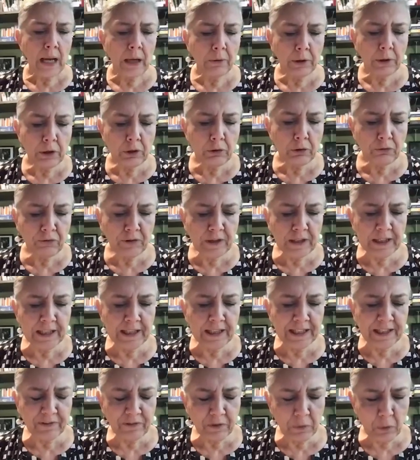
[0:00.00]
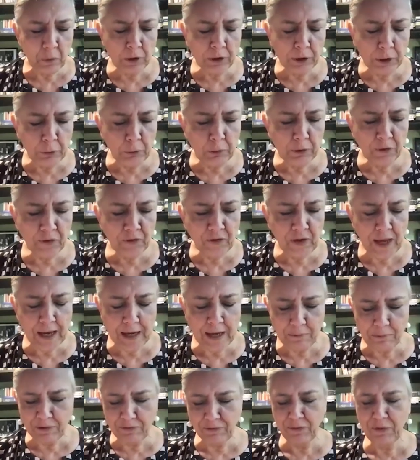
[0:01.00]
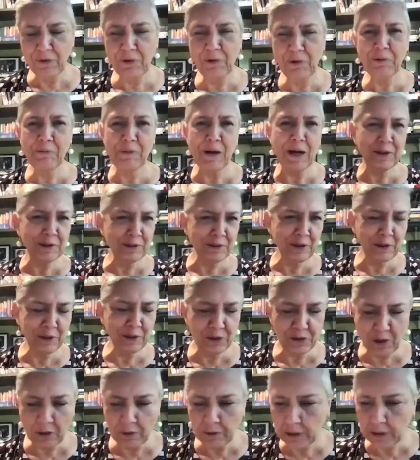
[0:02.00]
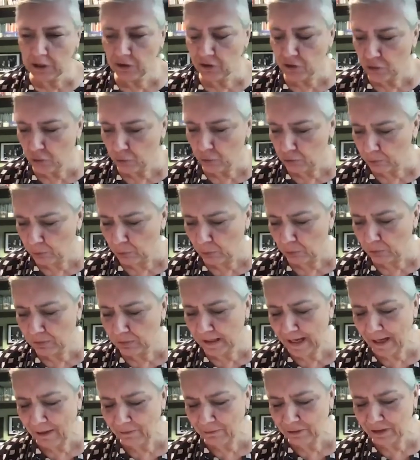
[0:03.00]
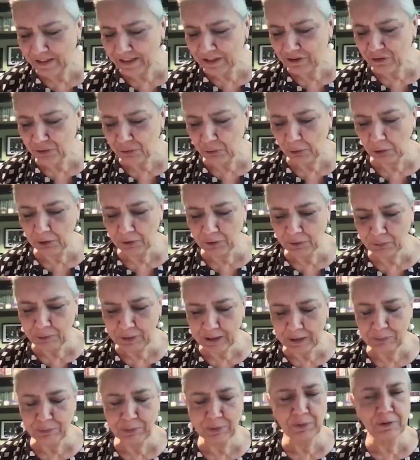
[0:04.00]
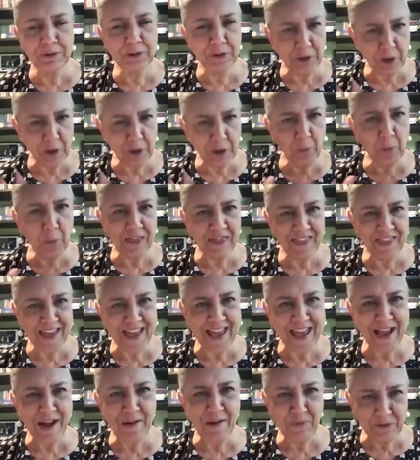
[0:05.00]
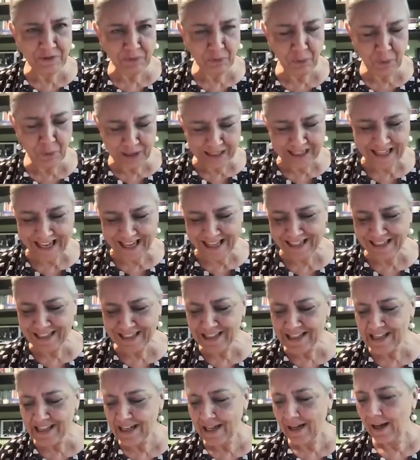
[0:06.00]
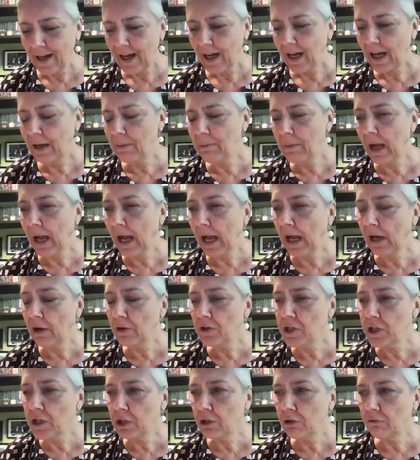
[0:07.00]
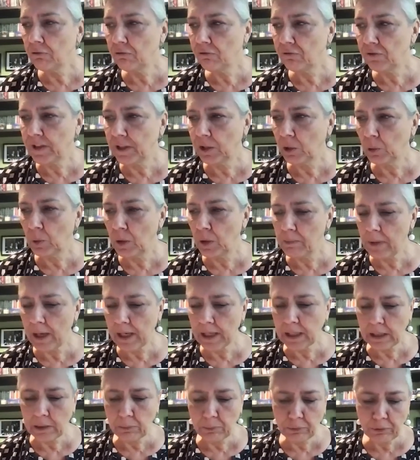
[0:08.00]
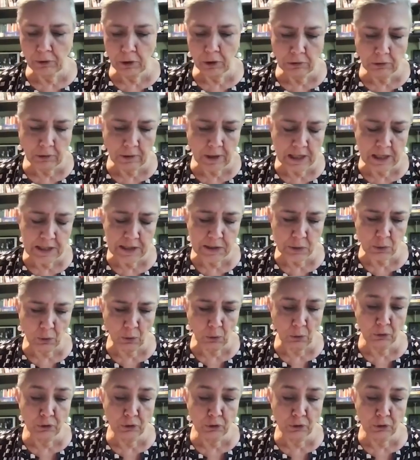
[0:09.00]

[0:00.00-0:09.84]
are you feeling, given what you were saying before about you know you don't need to talk more loudly to older people. You know we're there, we we get it. Um, how do you feel we're making progress or